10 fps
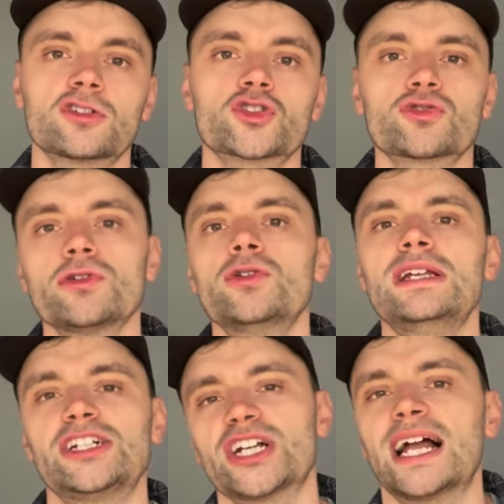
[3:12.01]
to
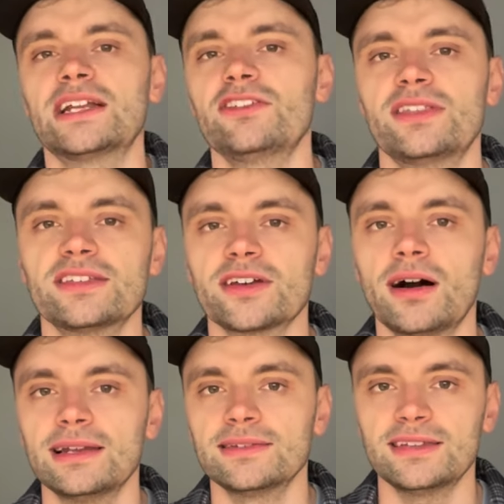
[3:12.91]
truly challenge this
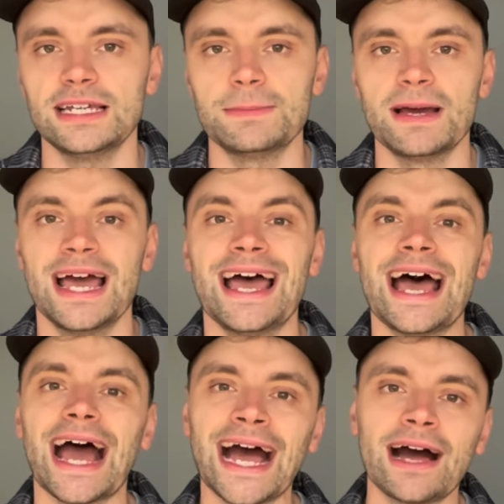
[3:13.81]
Ireland team
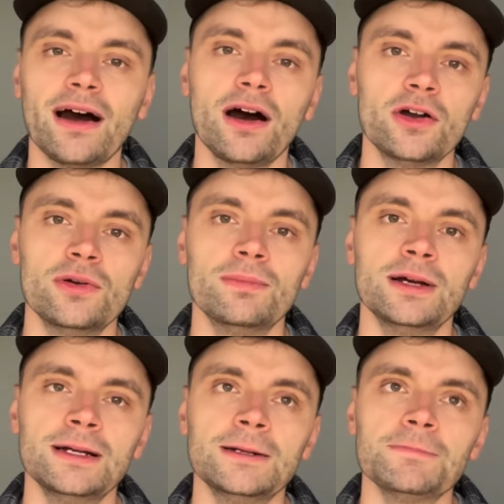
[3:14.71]
at home.